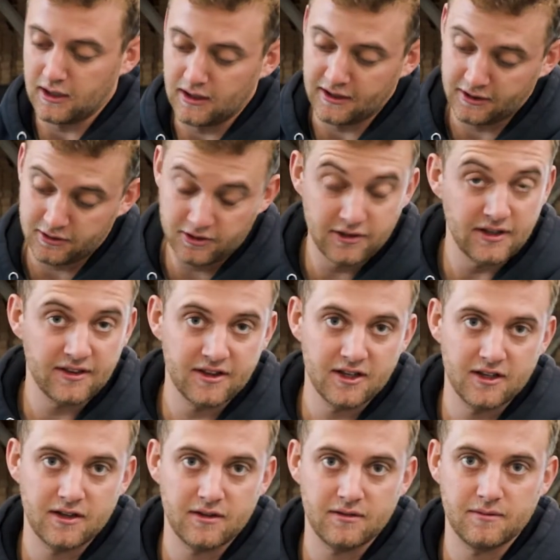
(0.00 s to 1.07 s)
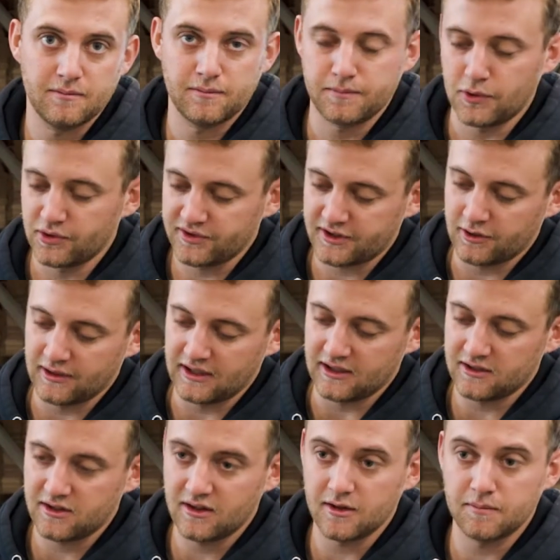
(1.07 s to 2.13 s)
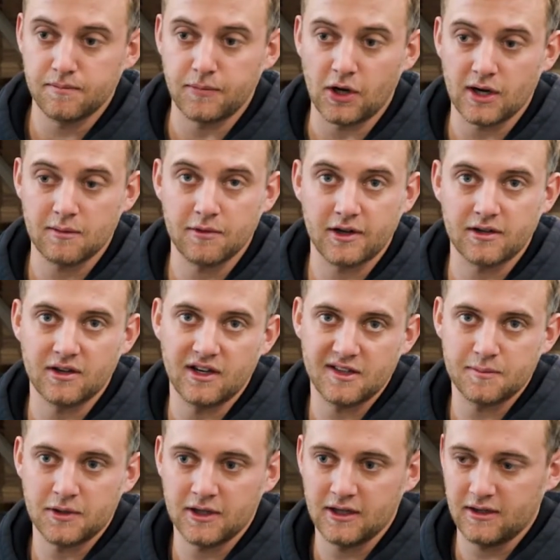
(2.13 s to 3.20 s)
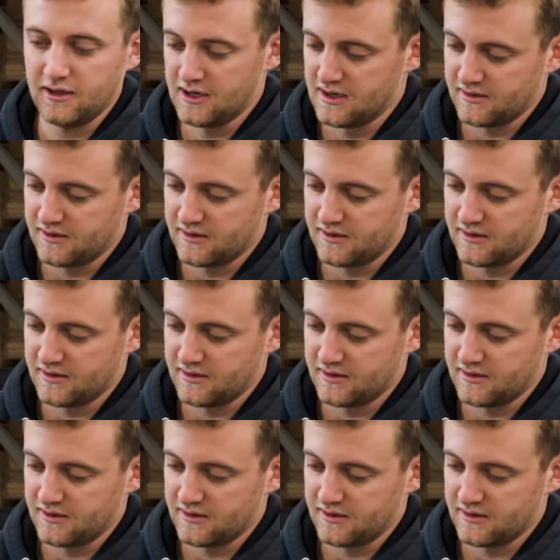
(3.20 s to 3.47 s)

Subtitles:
including the bolts going into the bottom of the crossbar.